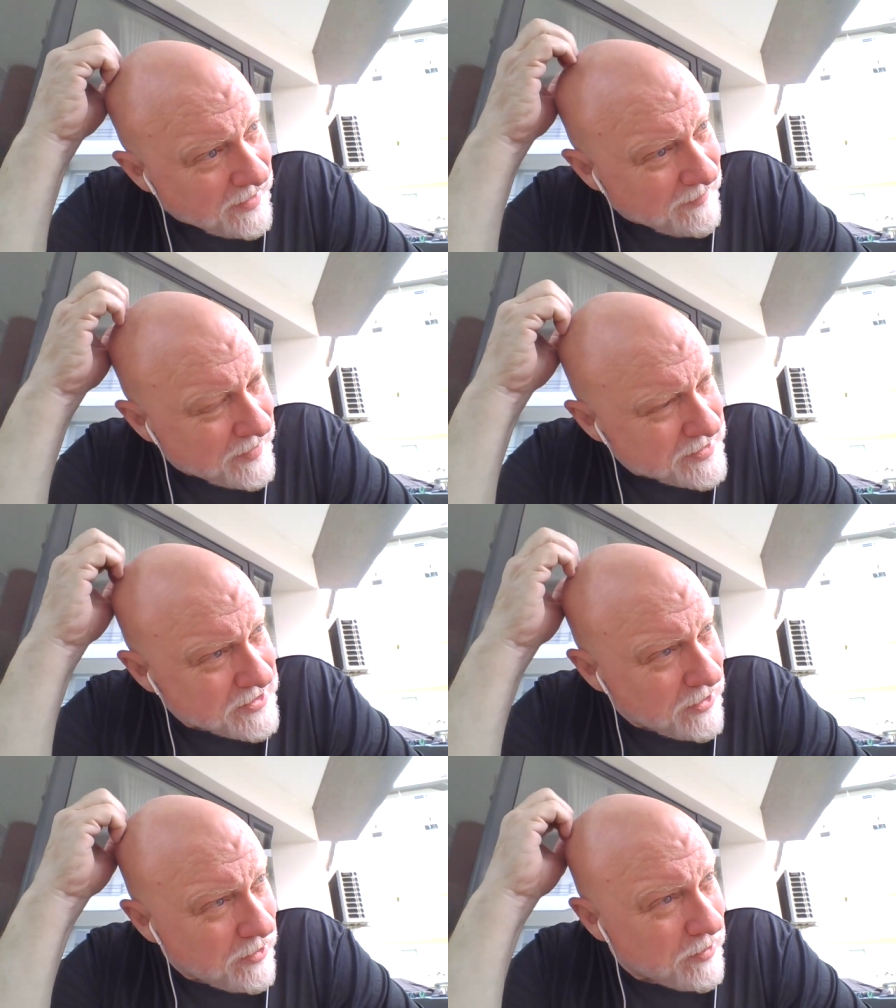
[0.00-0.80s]
of the
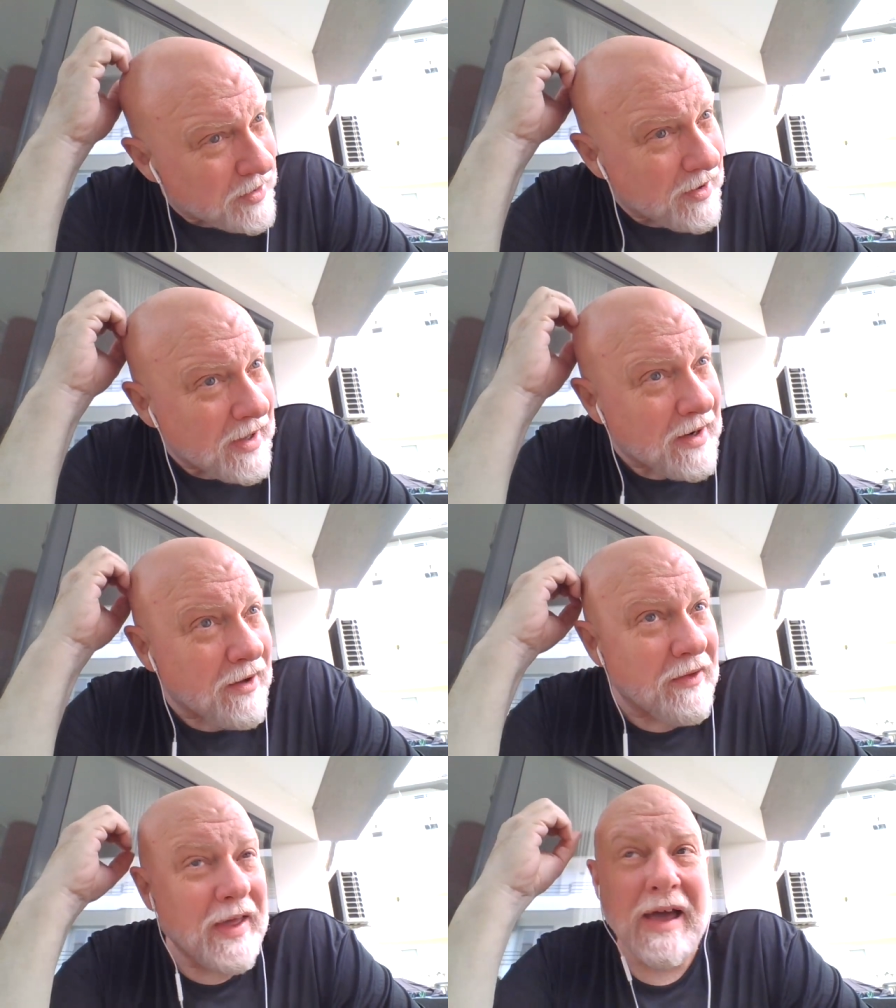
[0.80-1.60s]
show and
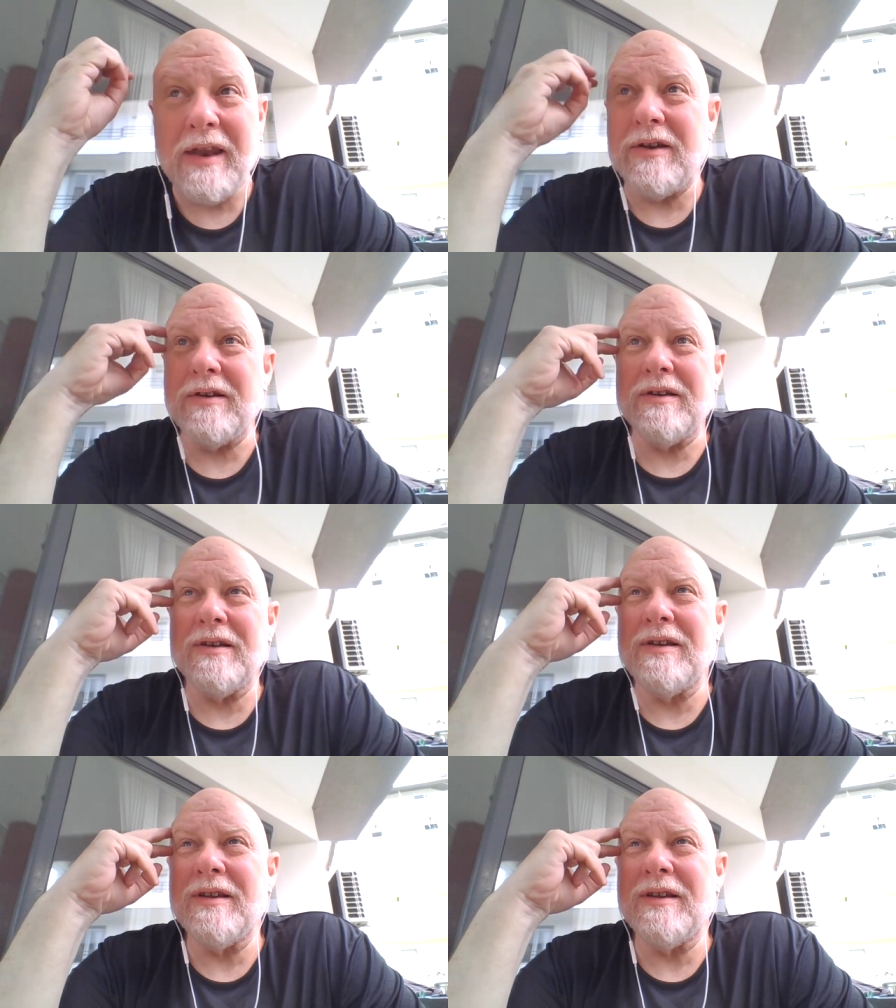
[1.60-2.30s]
all that, and